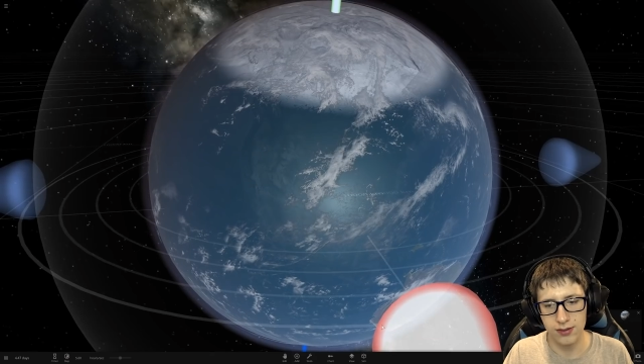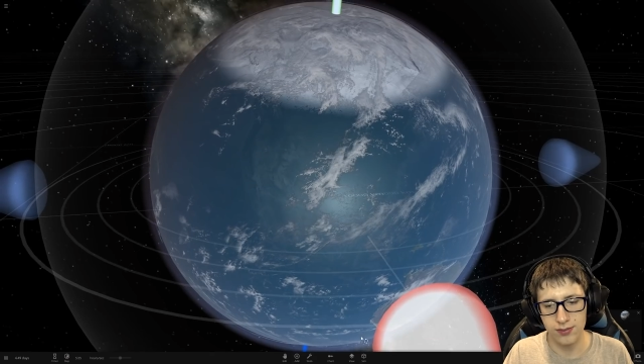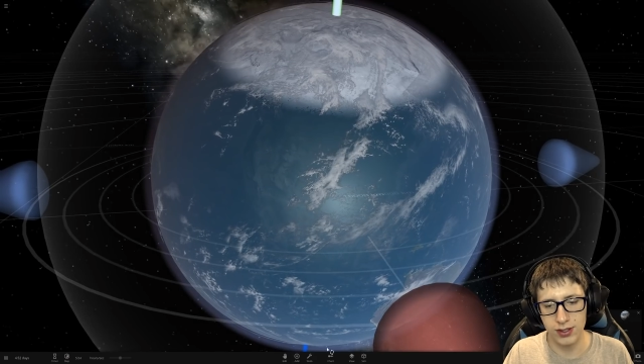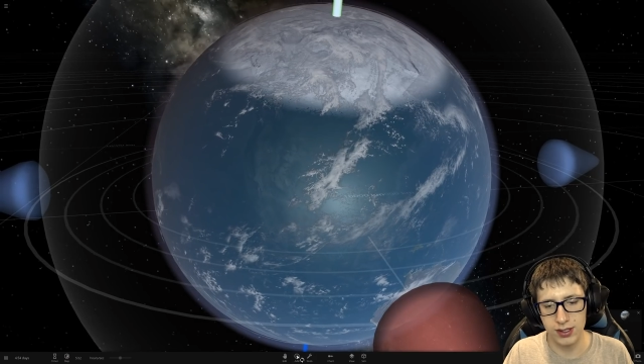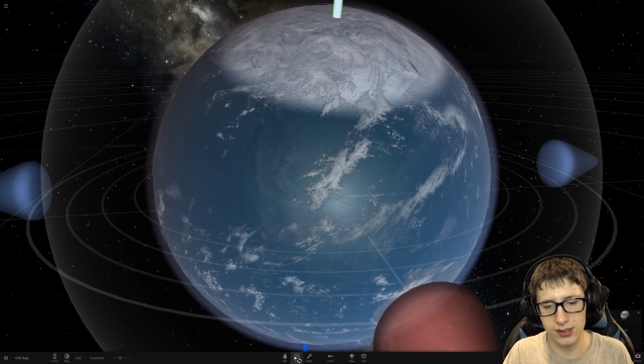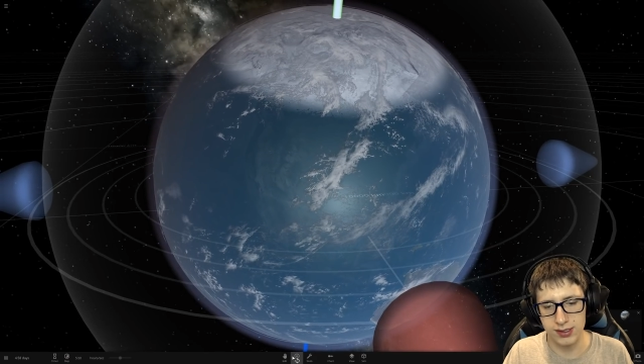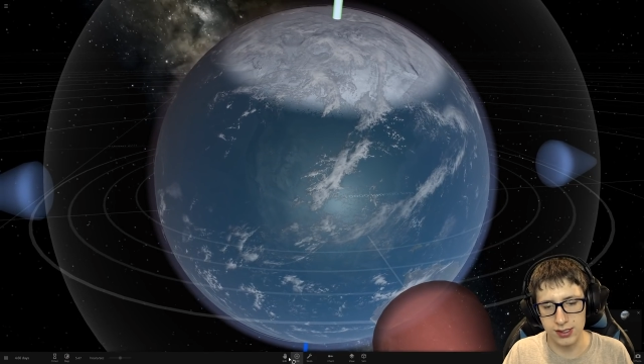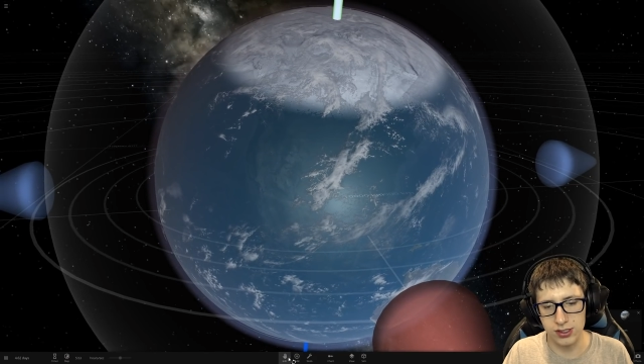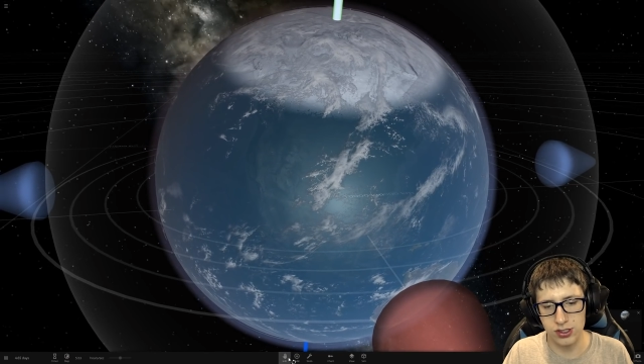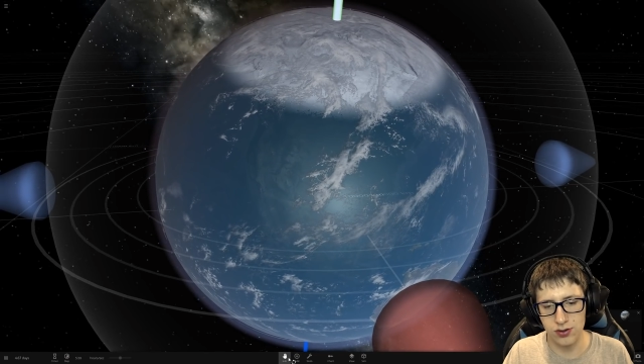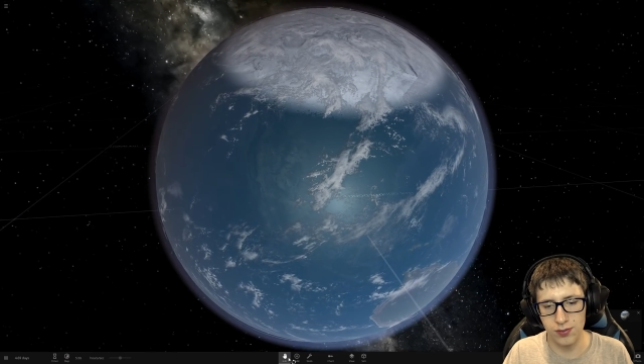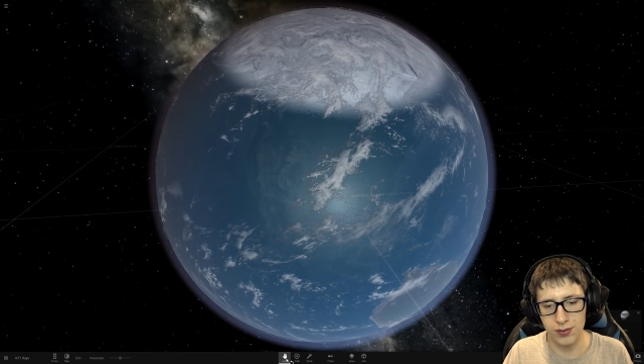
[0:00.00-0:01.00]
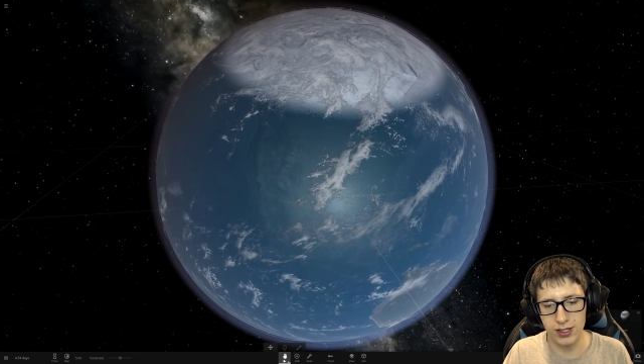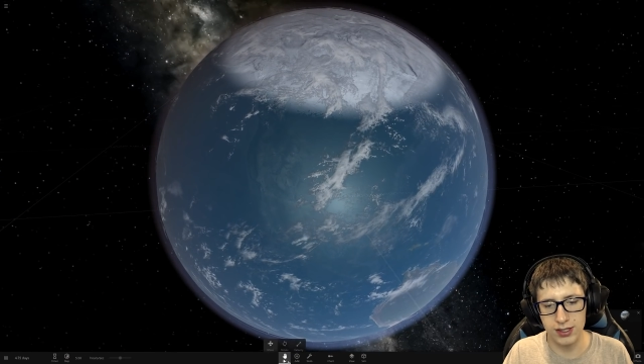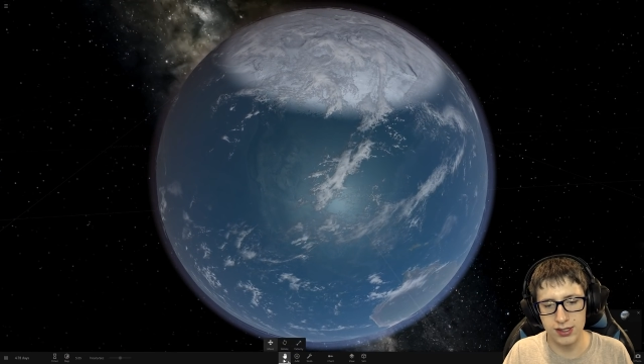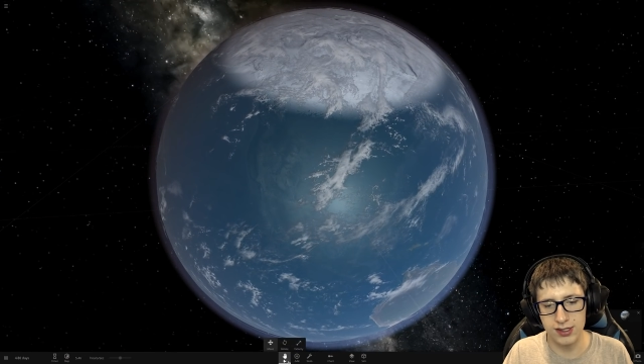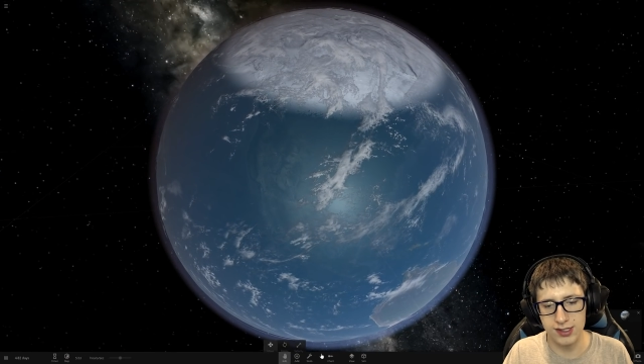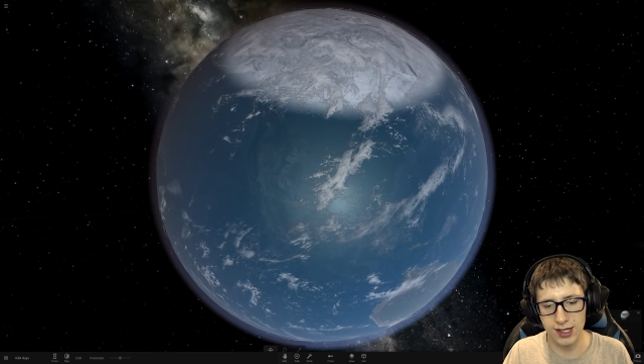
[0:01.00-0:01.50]
because I just
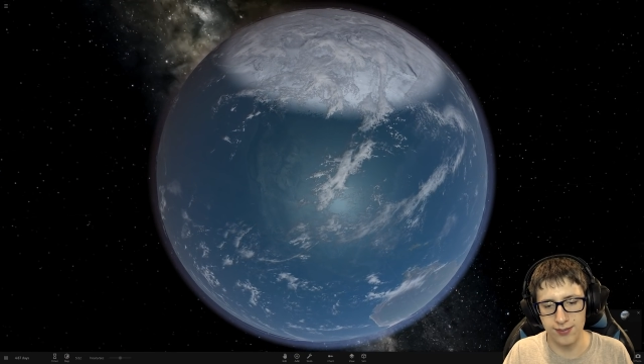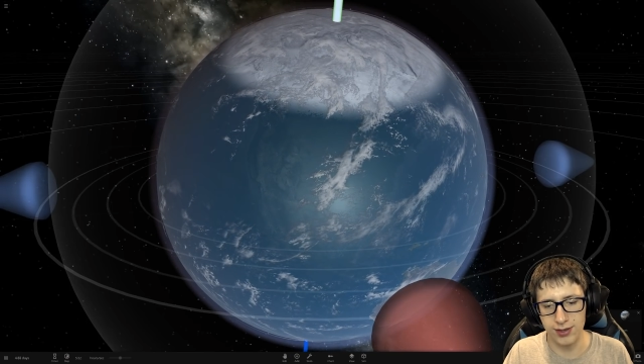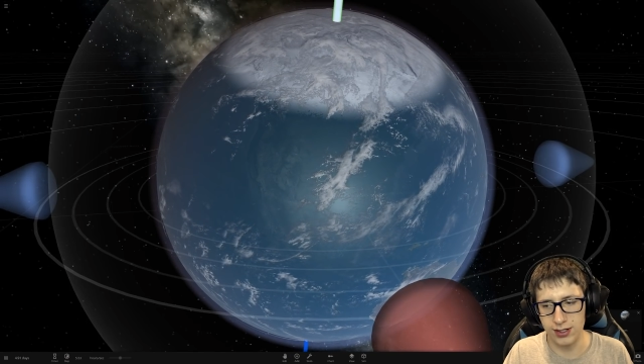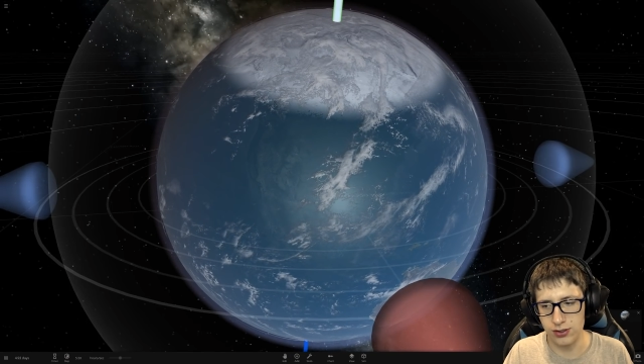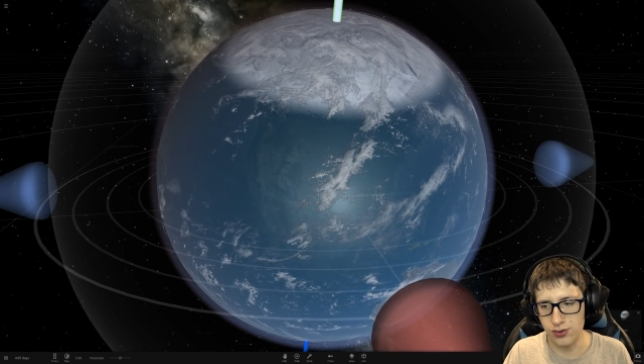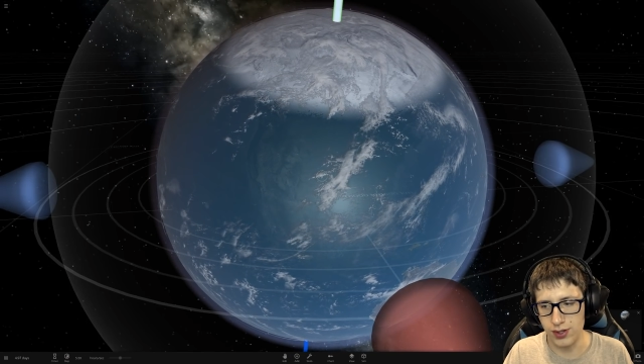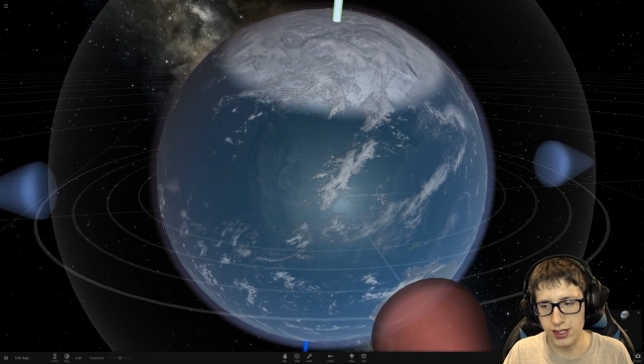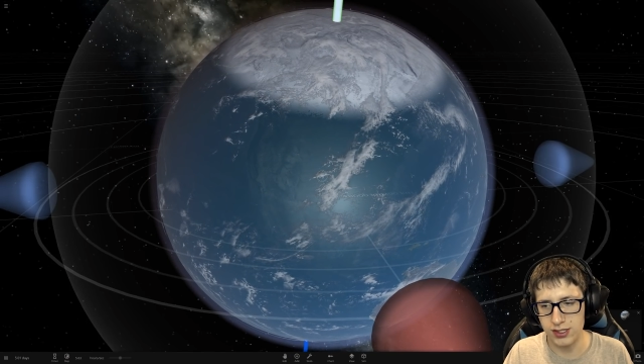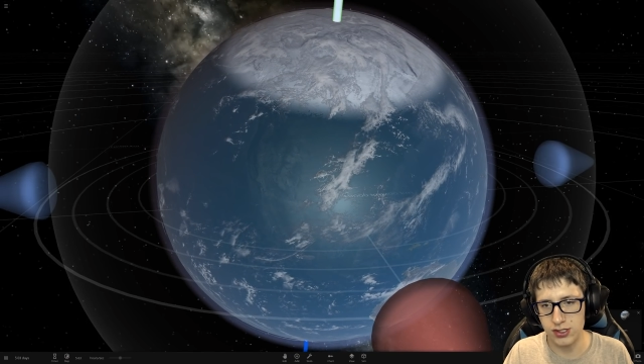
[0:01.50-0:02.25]
repeated the same thing twice,